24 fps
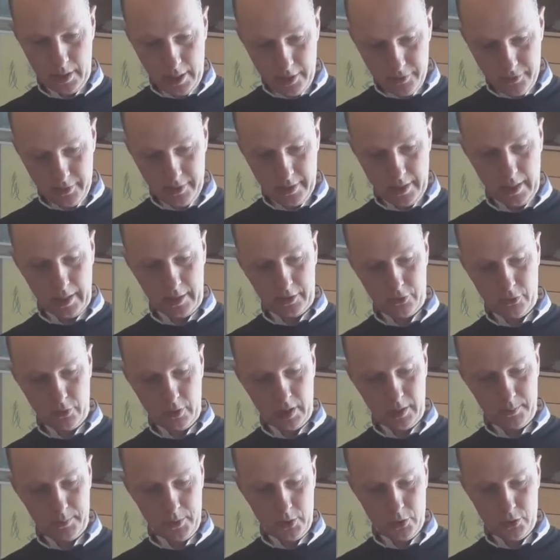Even the
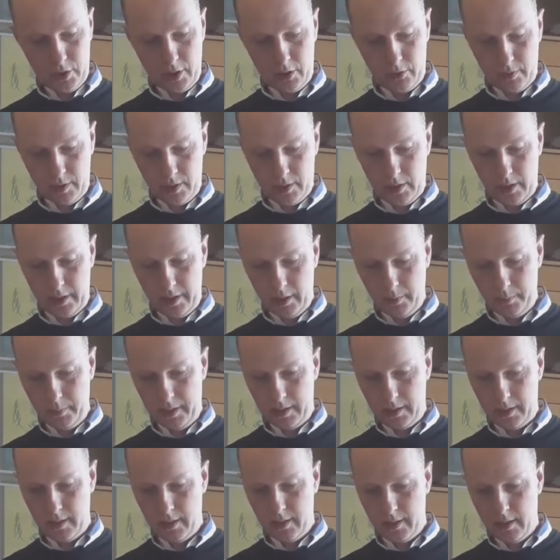electronic music was a little
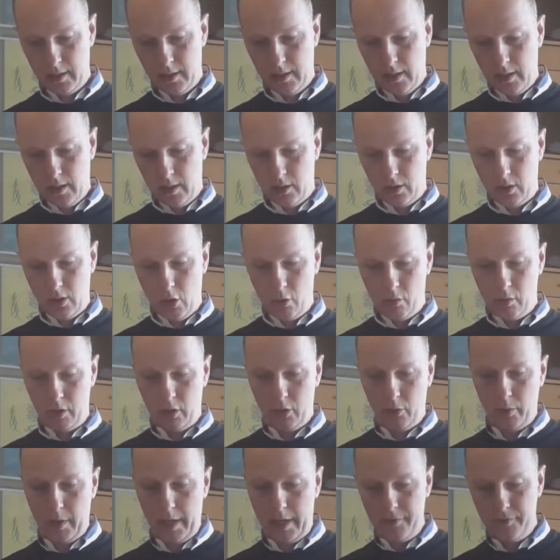bit going
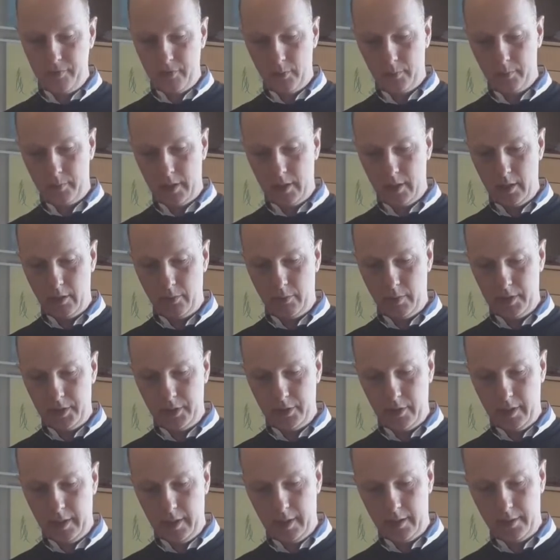away from the, what
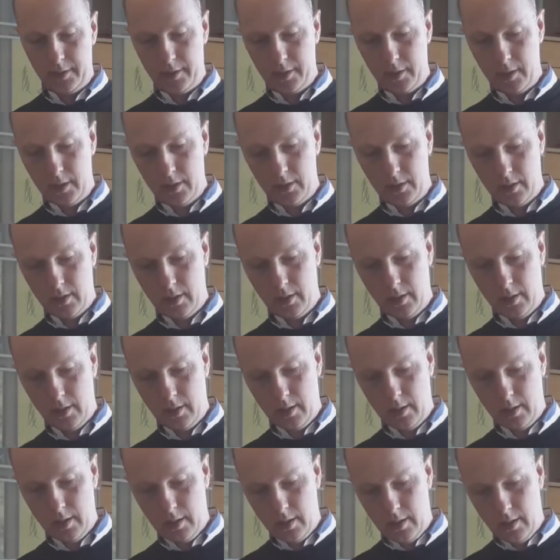you hear
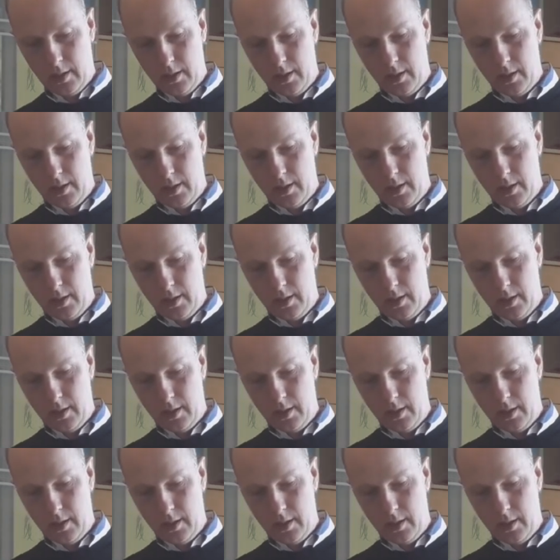just.